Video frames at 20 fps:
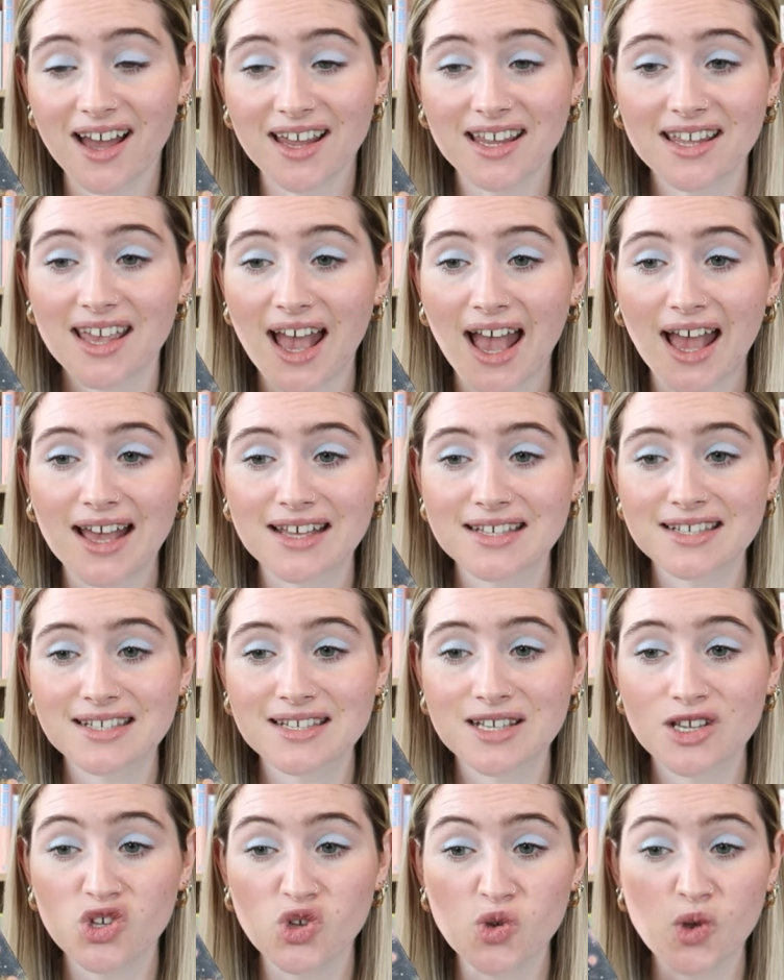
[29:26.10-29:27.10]
I
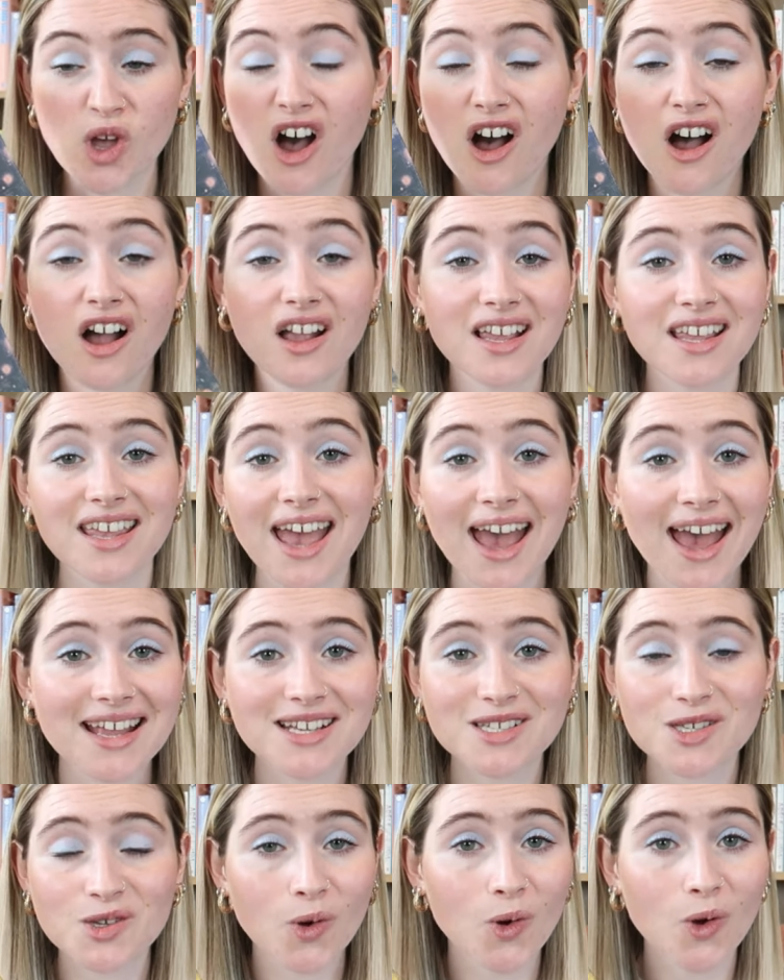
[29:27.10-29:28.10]
guess you can't
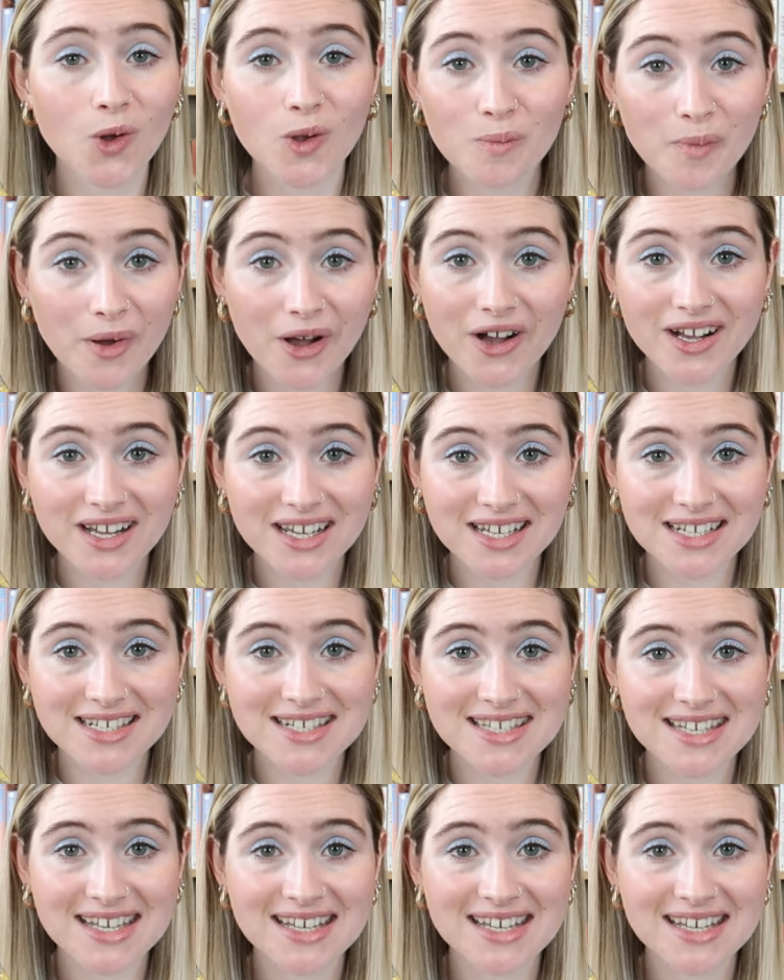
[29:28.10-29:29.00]
get all books.